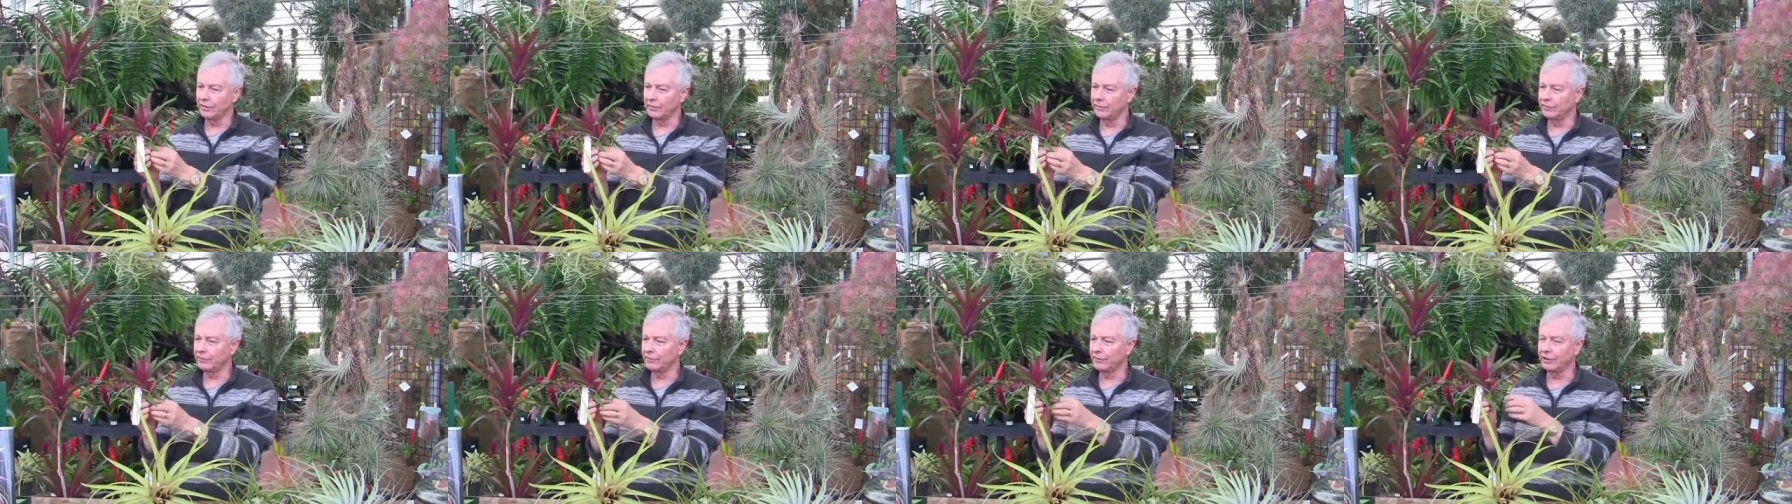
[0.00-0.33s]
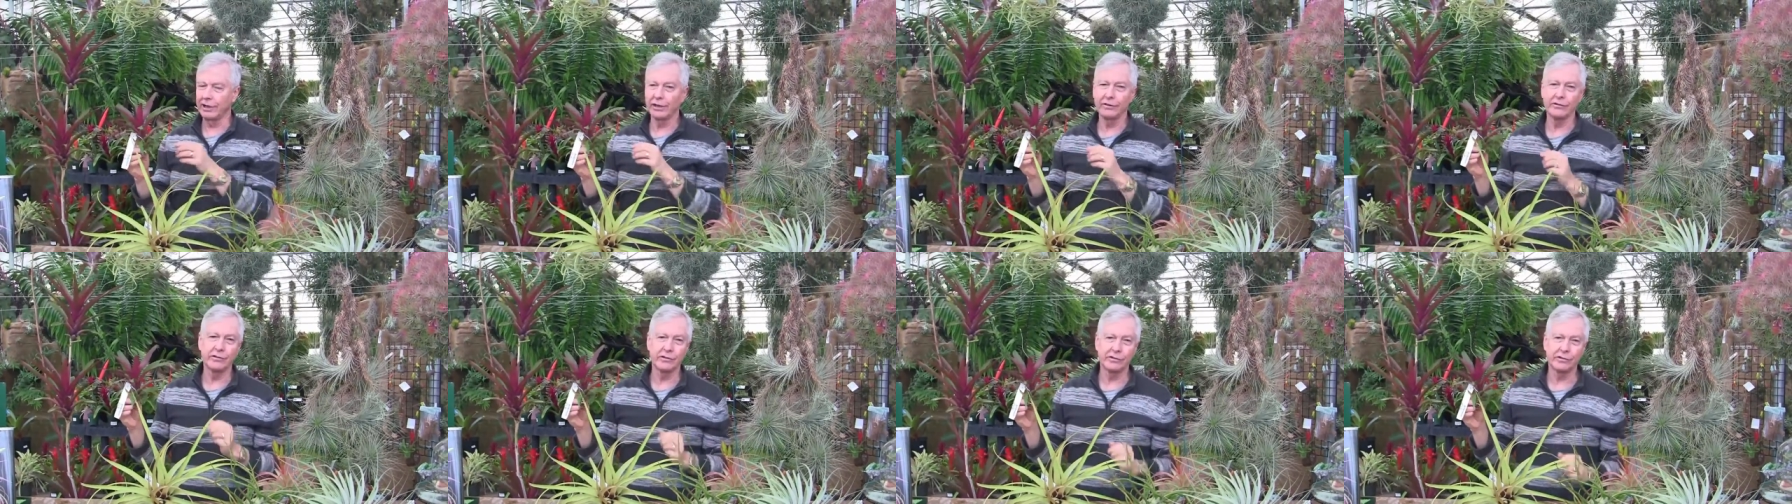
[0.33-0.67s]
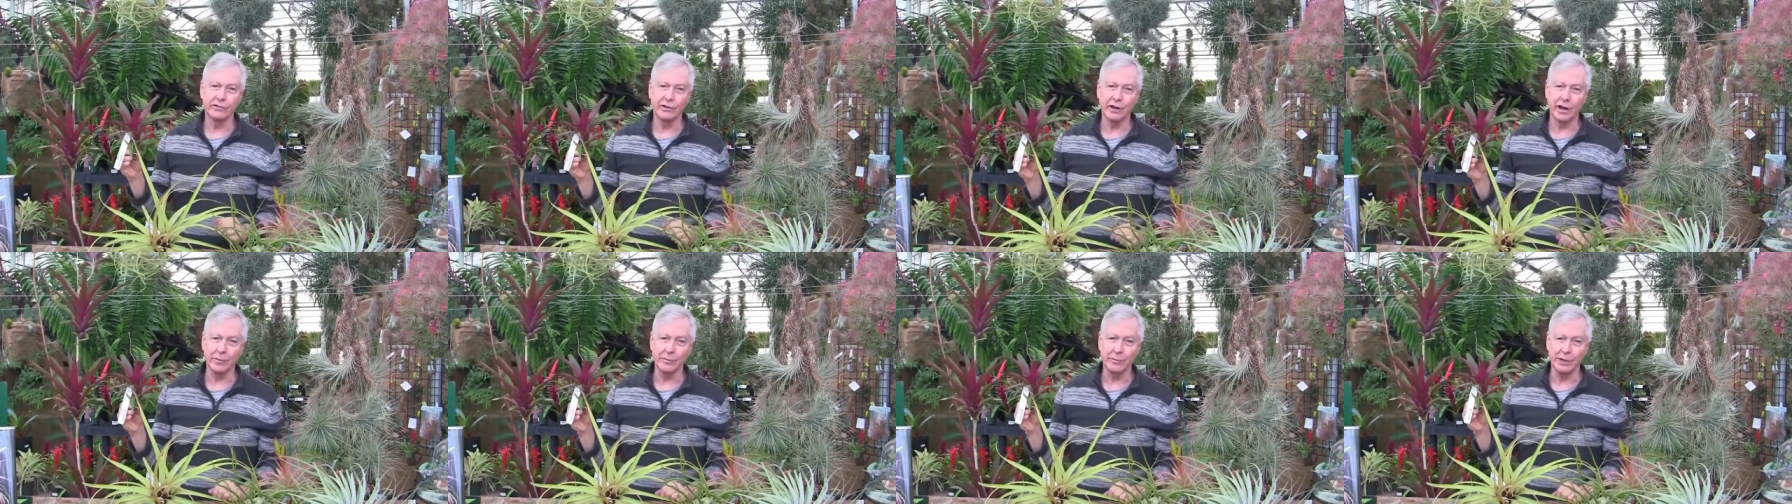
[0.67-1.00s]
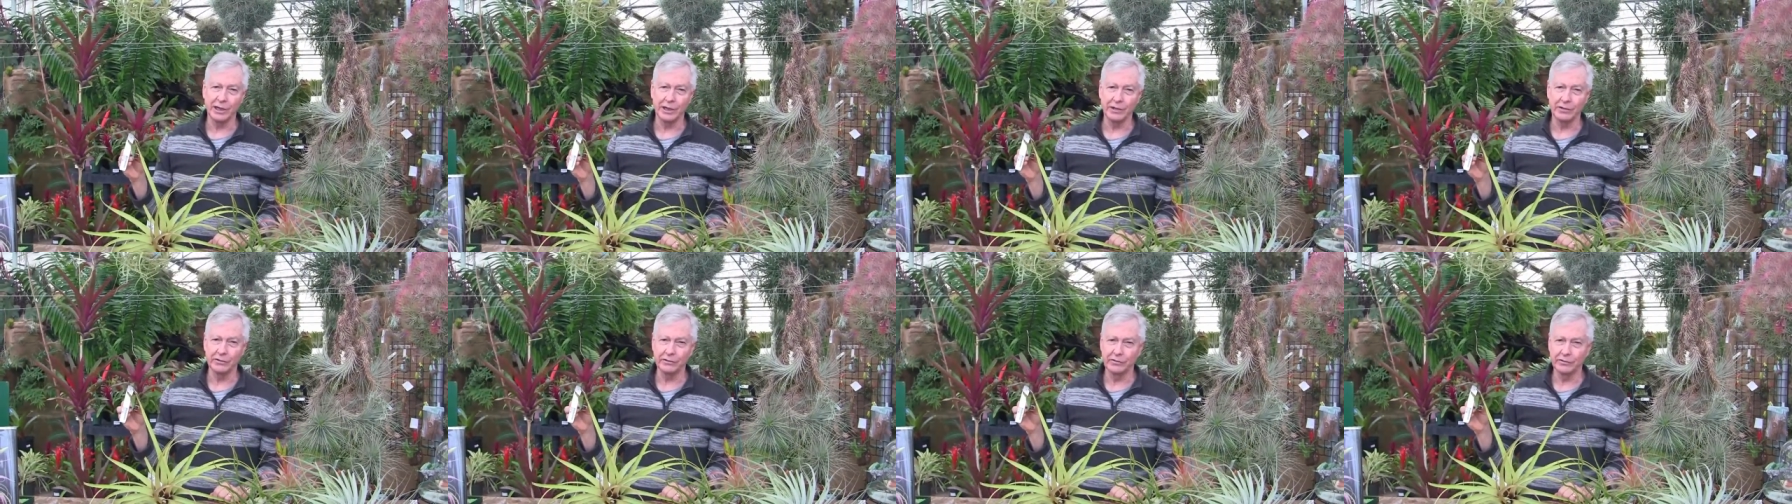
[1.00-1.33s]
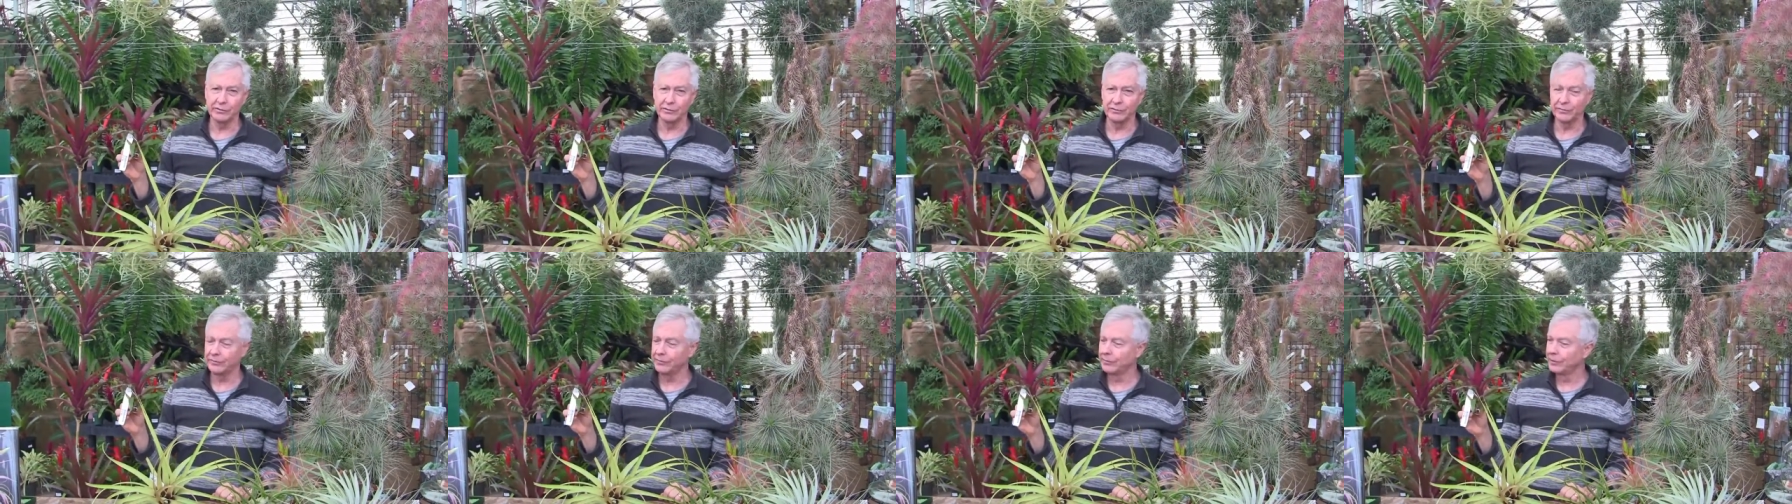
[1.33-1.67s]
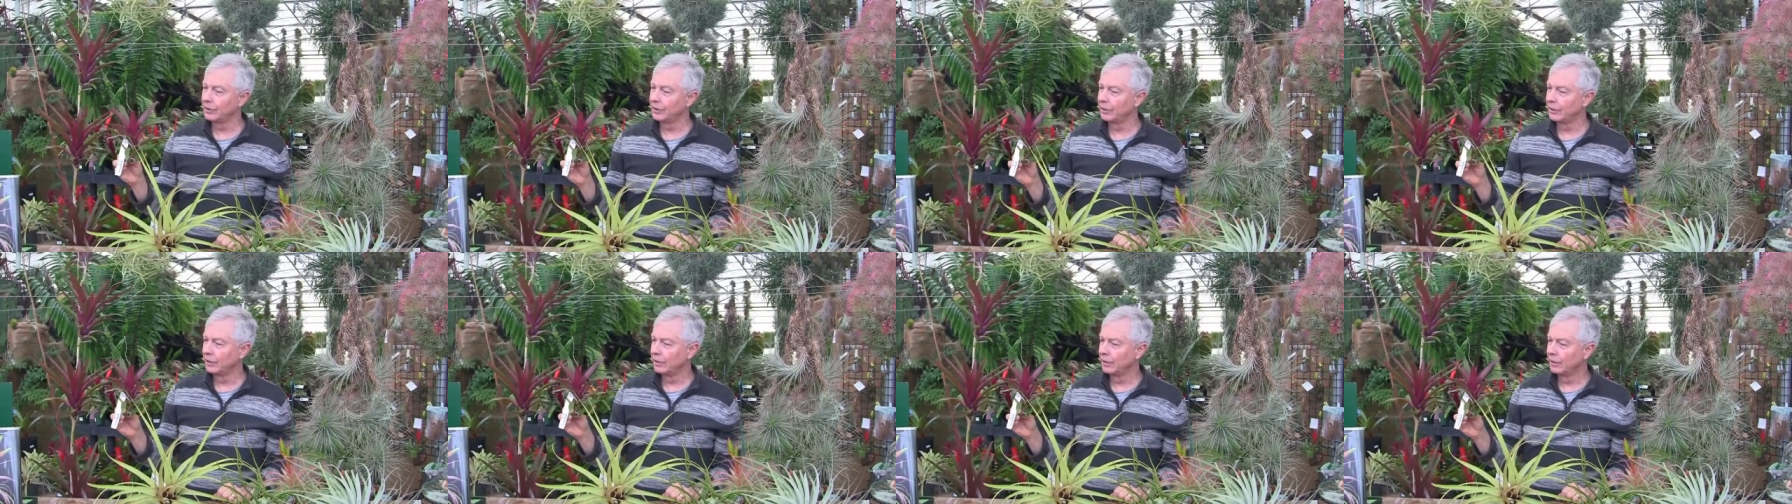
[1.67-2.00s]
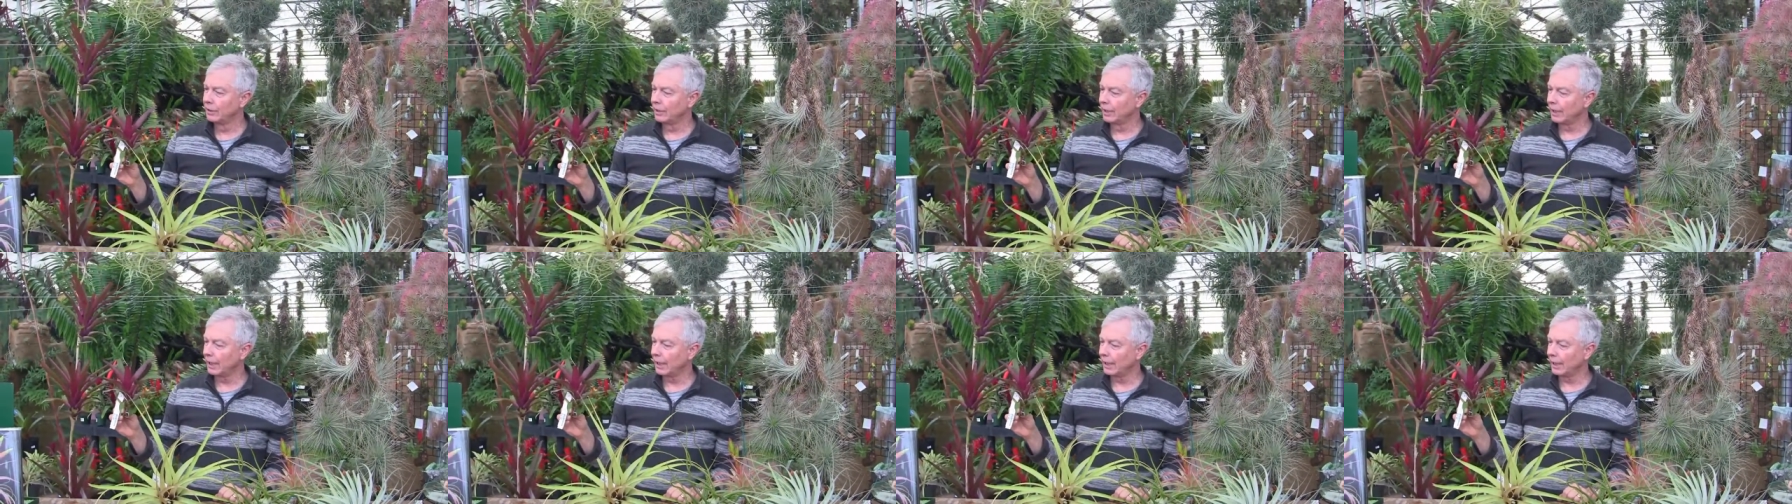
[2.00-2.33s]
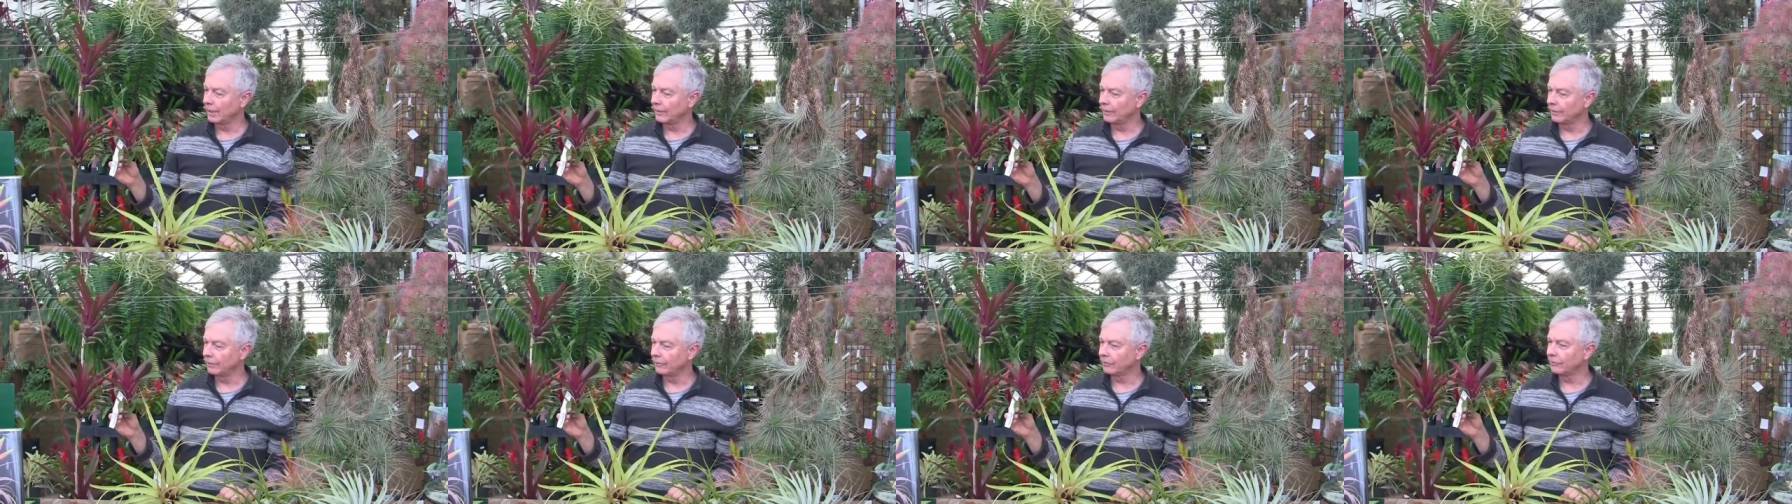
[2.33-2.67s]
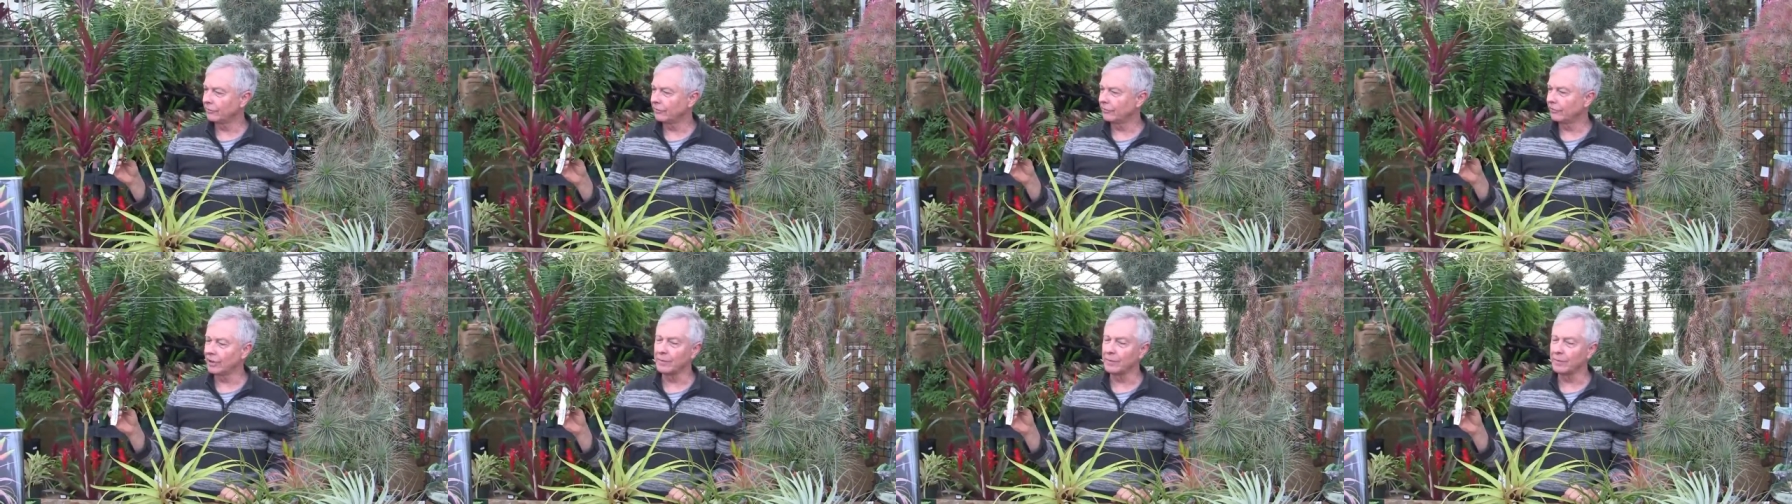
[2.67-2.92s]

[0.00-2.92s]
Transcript: of Tillandsia somnians, and this is